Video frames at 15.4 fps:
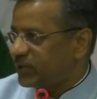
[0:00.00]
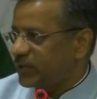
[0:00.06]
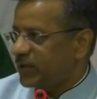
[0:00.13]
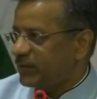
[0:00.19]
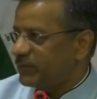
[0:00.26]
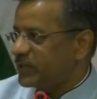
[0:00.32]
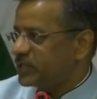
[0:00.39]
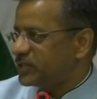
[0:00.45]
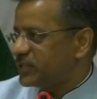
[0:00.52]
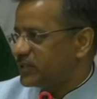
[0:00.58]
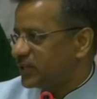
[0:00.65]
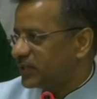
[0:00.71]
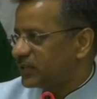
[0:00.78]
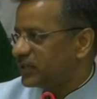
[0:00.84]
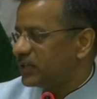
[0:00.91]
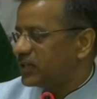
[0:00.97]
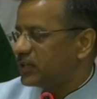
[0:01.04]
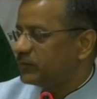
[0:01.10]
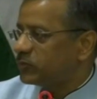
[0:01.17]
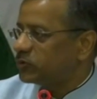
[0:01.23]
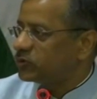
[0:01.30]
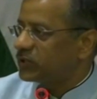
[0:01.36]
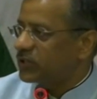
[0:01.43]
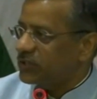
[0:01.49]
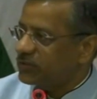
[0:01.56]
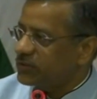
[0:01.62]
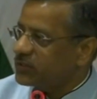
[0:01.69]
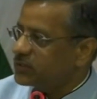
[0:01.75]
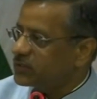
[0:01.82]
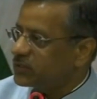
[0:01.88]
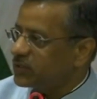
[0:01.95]
The embassies are there in both
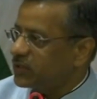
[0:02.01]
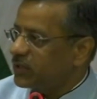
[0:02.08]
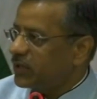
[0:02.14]
countries,